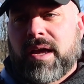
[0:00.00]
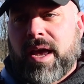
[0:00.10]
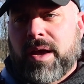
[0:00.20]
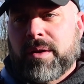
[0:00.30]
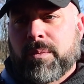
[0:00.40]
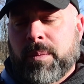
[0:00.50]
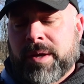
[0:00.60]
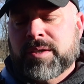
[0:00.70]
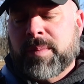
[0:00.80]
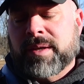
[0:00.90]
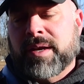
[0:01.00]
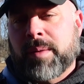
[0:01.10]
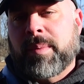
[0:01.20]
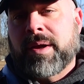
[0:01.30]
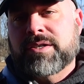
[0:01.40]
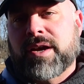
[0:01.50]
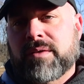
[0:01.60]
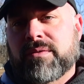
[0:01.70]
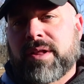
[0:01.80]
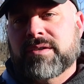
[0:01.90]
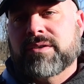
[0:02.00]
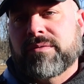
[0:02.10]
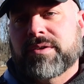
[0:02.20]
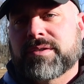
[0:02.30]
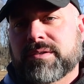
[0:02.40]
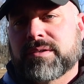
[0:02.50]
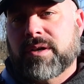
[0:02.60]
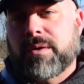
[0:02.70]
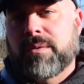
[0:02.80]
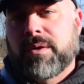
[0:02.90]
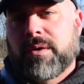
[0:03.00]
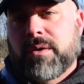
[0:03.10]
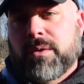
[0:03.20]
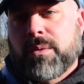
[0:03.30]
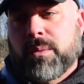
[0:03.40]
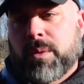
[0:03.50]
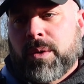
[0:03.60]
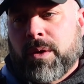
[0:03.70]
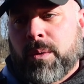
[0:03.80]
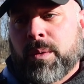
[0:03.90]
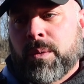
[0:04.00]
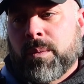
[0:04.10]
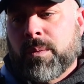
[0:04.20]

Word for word: and we expect to get a paycheck for that service. So, we, you know, we,